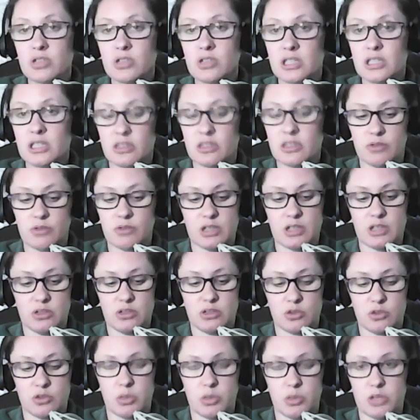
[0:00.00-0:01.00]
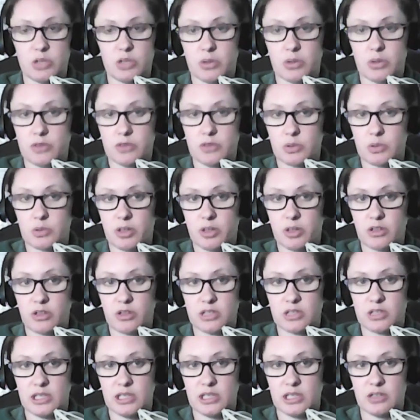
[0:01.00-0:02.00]
it didn't release till 2012 and
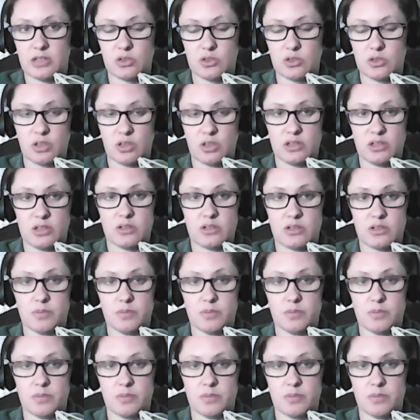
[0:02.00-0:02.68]
2013. So that's